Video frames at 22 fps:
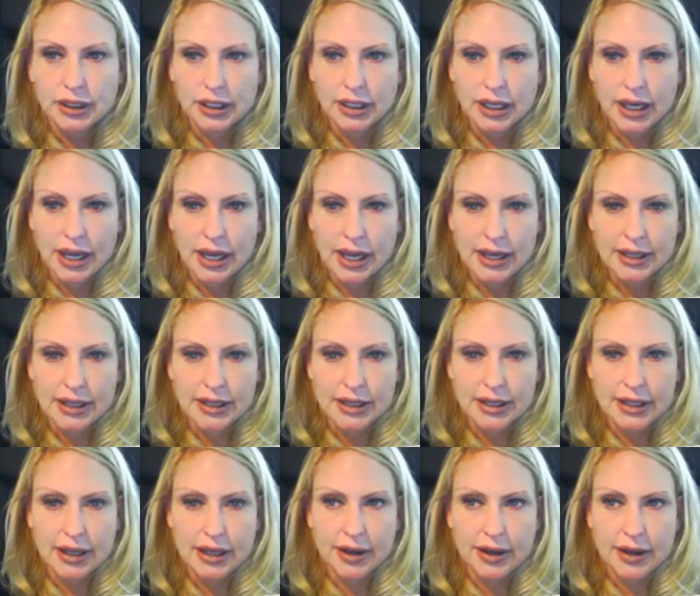And
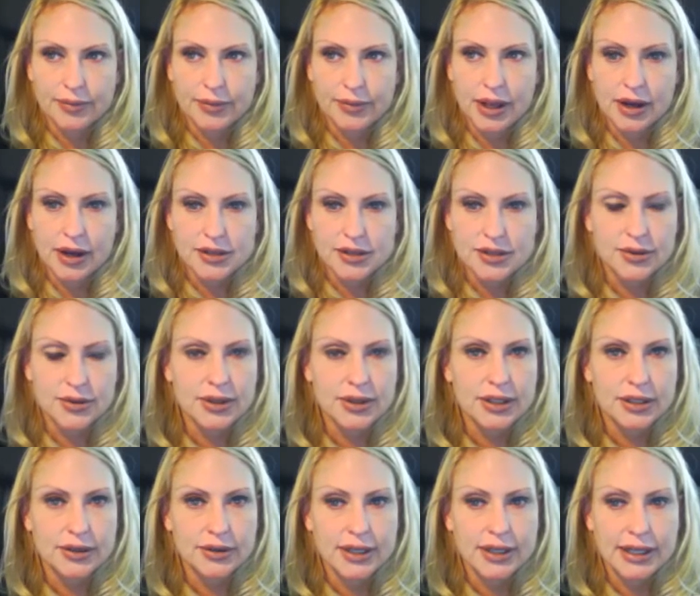they also
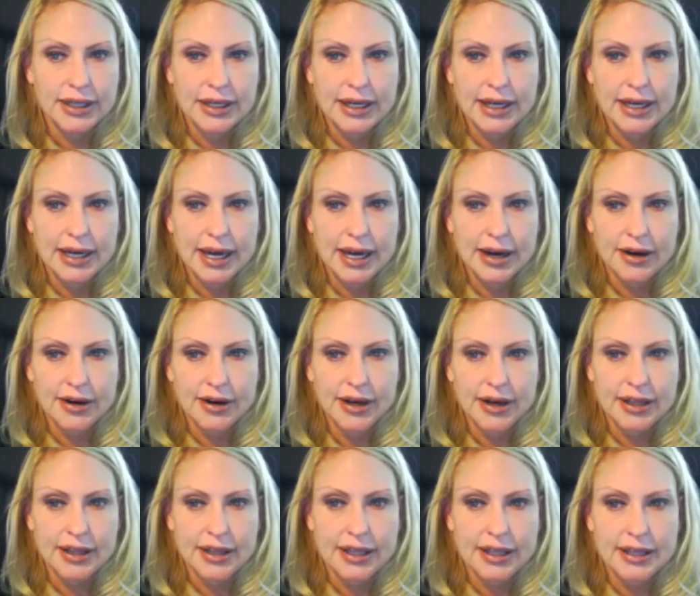included an
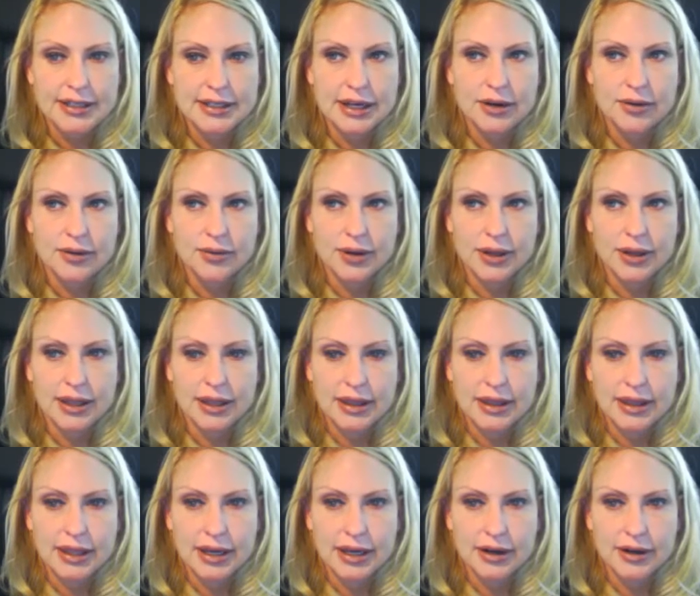area that dealt with
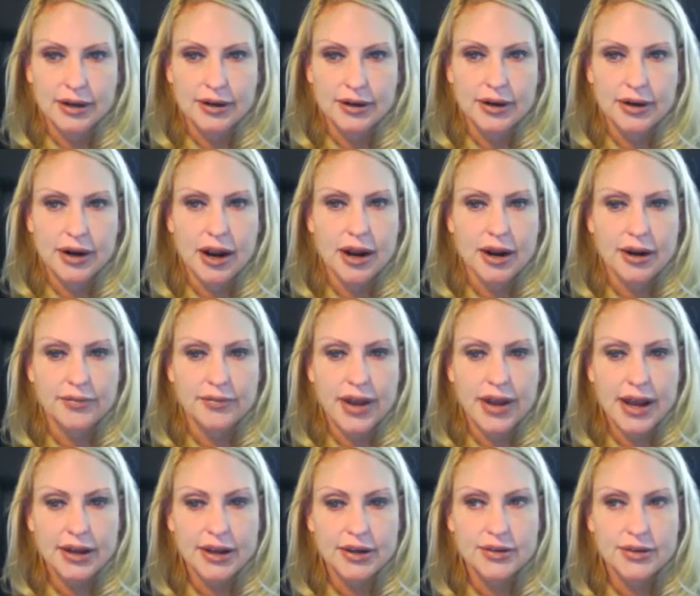their
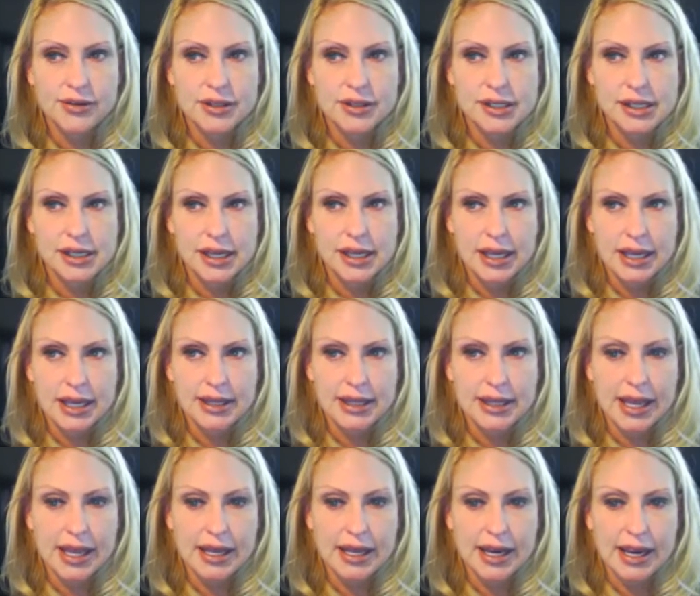values, and
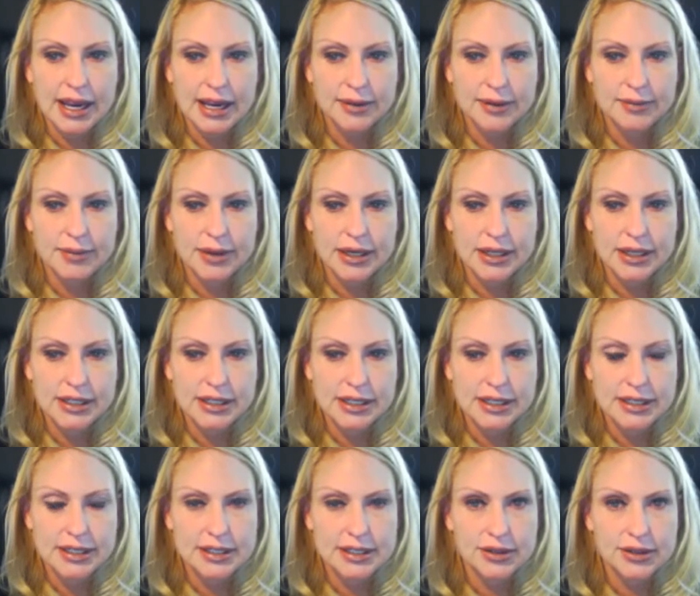they had
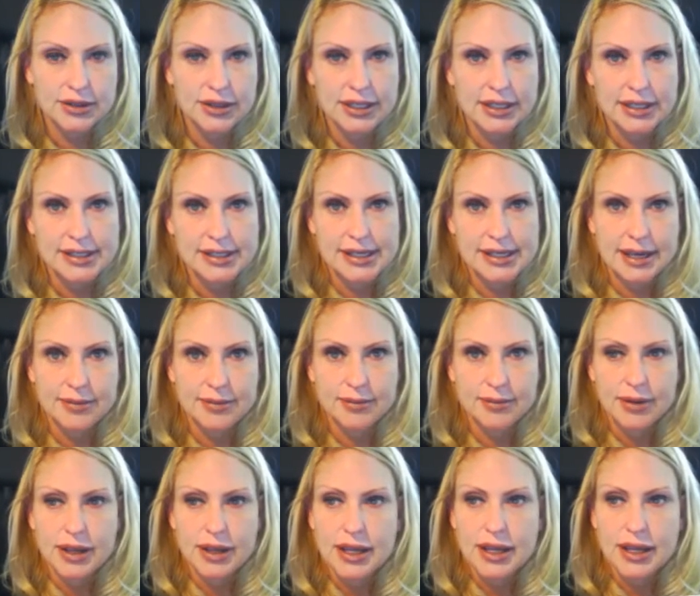animations, so you can see them
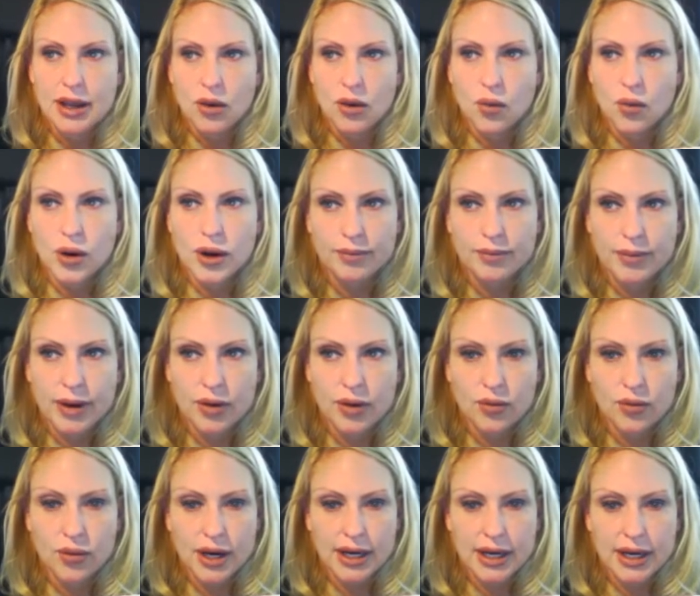one by
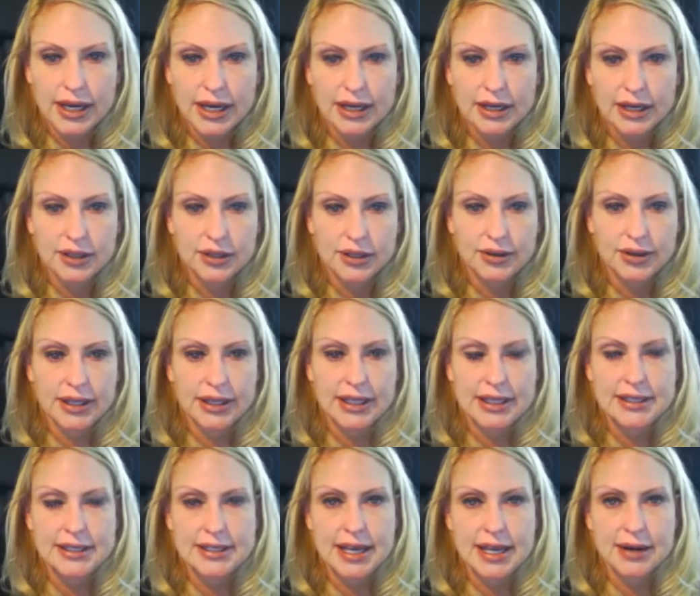one, including
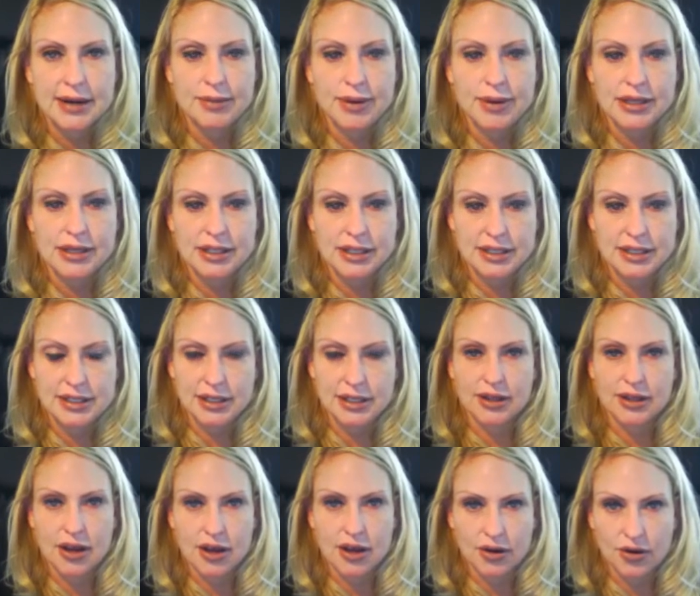these animations
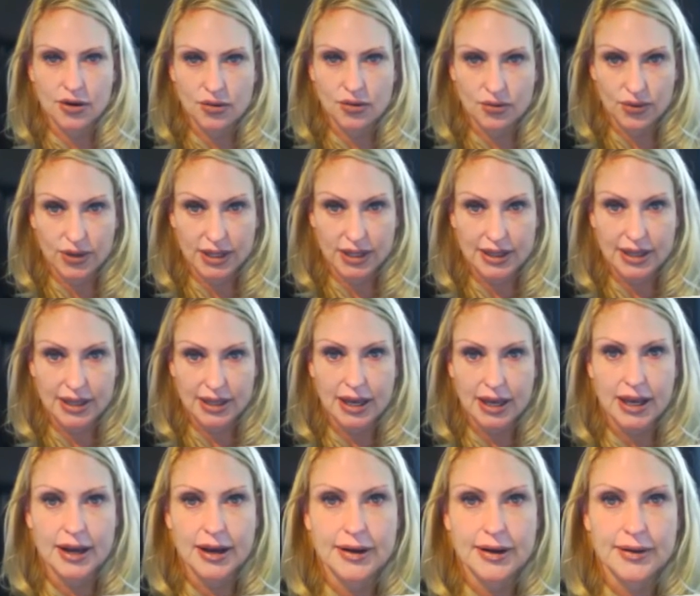along with
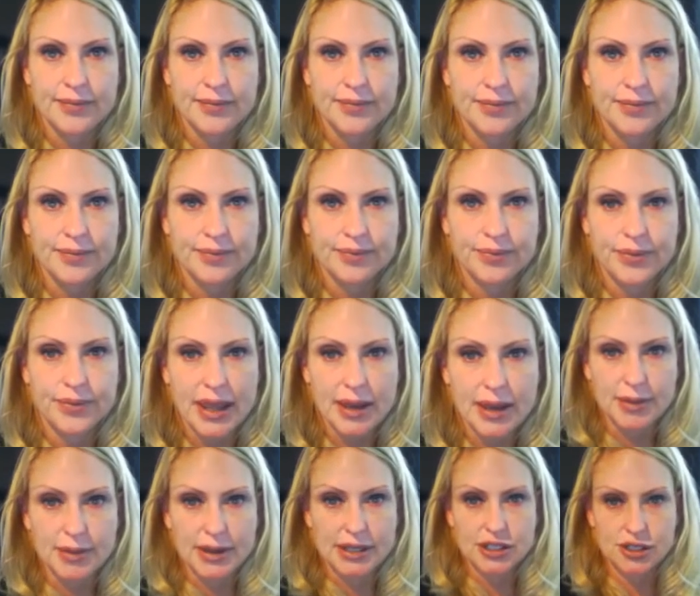an
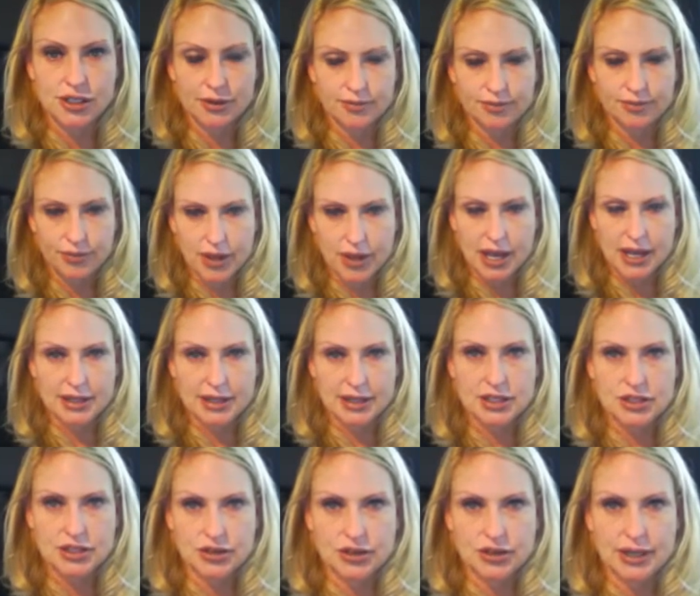image on the
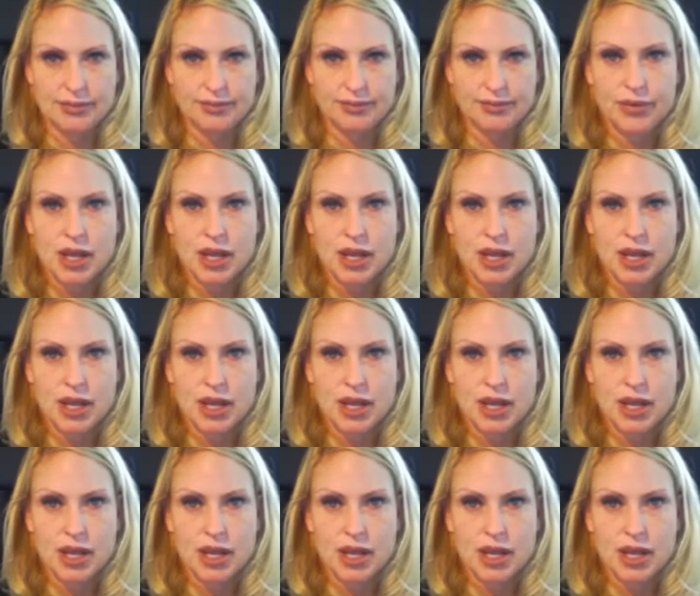screen.